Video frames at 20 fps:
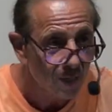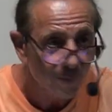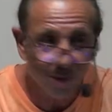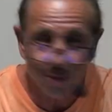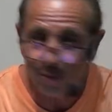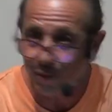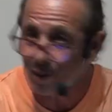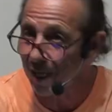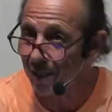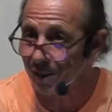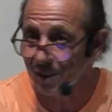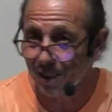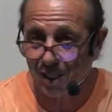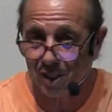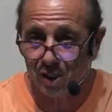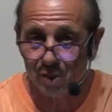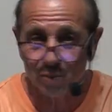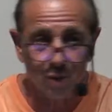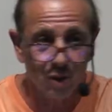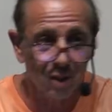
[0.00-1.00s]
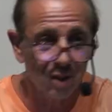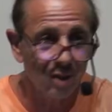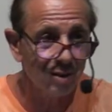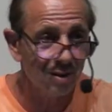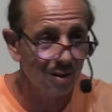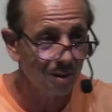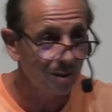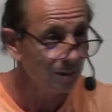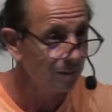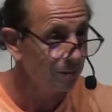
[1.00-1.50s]
People got
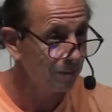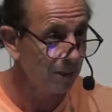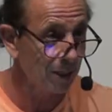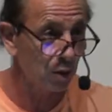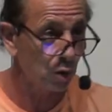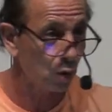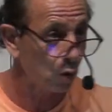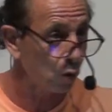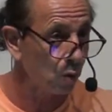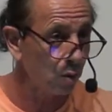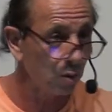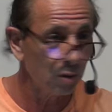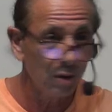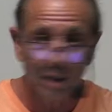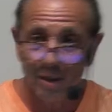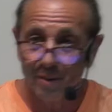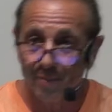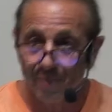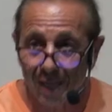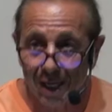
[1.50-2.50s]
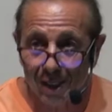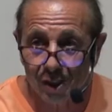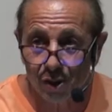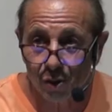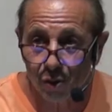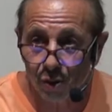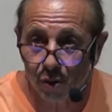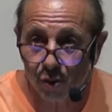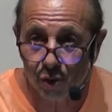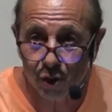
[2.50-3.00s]
testimonies, that's cool, but I
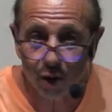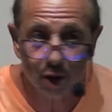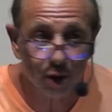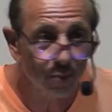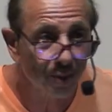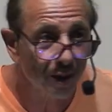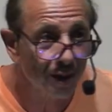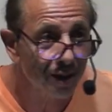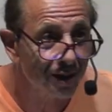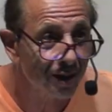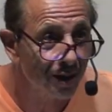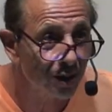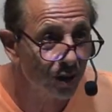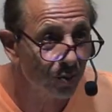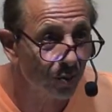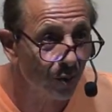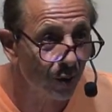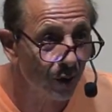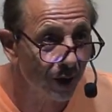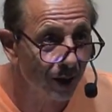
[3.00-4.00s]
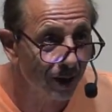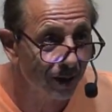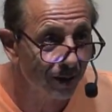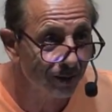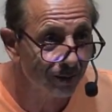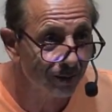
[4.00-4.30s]
still don't judge by the testimony.